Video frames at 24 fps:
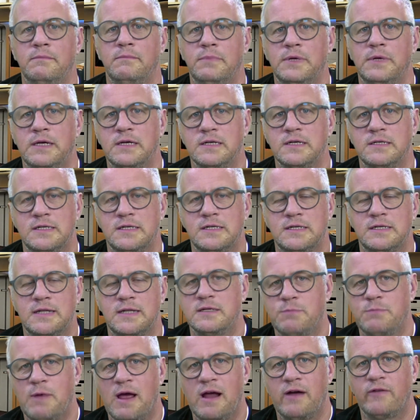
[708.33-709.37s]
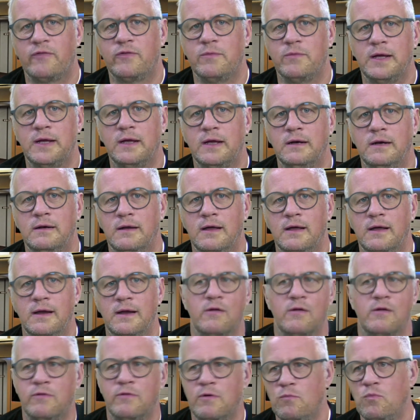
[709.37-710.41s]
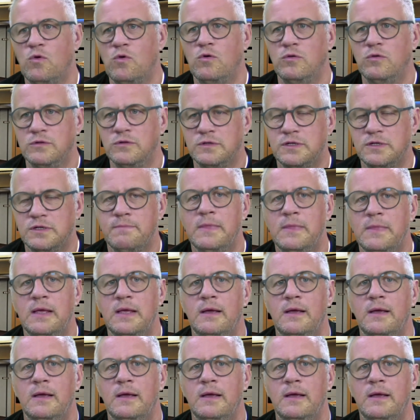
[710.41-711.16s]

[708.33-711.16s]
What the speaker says: because he stands back from it, and Elrond warns him.